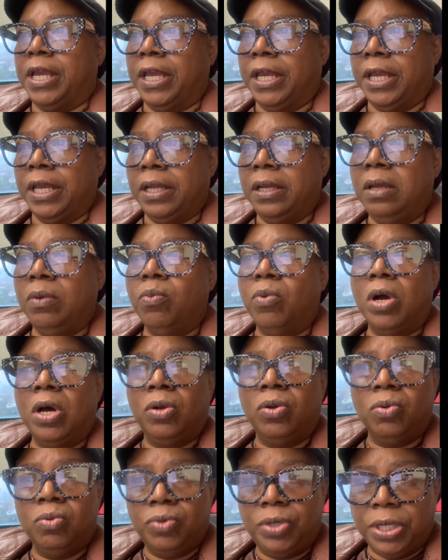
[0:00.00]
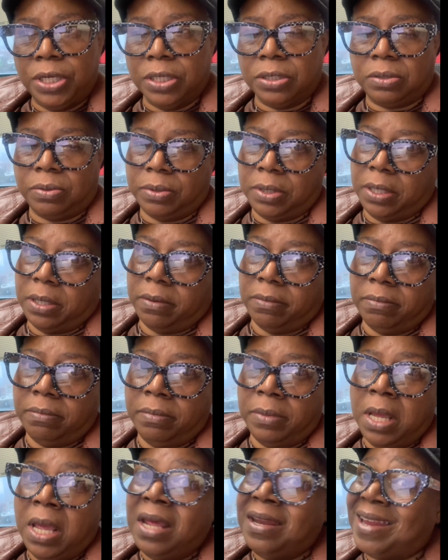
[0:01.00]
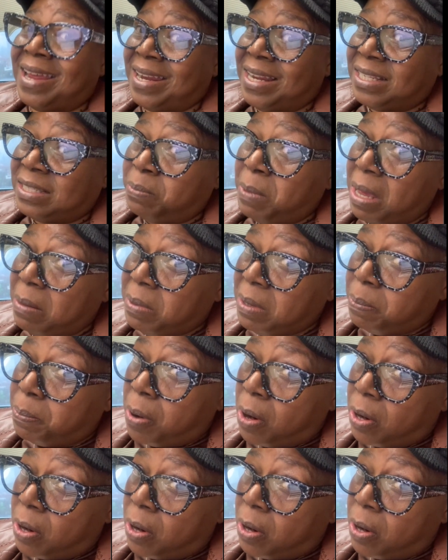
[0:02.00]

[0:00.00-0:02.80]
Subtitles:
anyone who deals with them. Now this may be